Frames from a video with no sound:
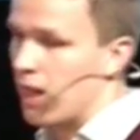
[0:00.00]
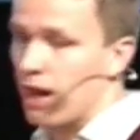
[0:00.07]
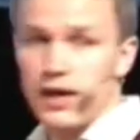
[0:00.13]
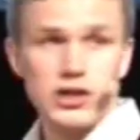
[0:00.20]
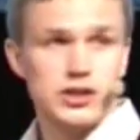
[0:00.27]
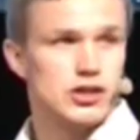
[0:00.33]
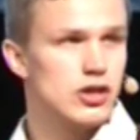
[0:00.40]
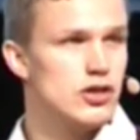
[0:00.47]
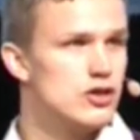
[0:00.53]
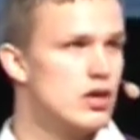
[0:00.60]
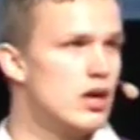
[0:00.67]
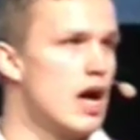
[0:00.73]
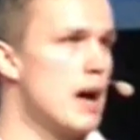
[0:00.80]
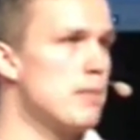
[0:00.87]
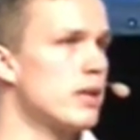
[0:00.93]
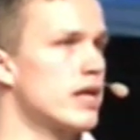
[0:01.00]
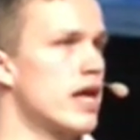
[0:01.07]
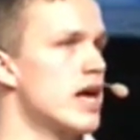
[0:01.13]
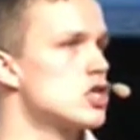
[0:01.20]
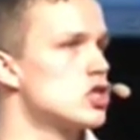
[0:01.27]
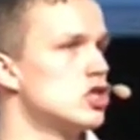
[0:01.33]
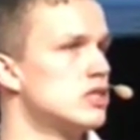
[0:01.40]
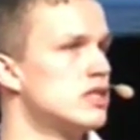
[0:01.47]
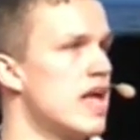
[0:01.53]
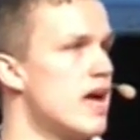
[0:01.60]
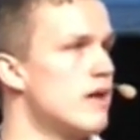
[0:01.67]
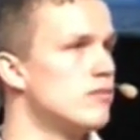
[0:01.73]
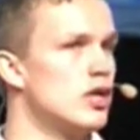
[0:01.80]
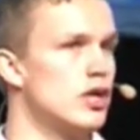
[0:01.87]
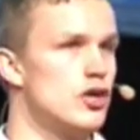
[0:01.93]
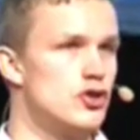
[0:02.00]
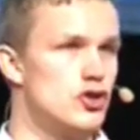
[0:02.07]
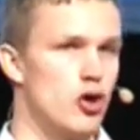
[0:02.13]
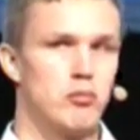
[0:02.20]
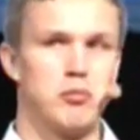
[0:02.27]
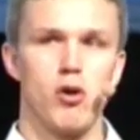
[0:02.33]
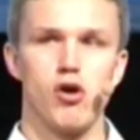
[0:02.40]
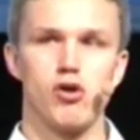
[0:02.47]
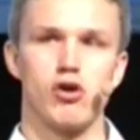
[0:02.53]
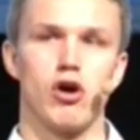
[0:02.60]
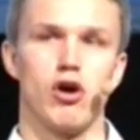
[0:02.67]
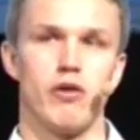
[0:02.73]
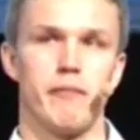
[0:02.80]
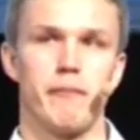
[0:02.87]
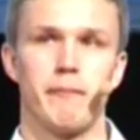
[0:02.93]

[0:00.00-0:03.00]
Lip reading: is an application named Yobongo.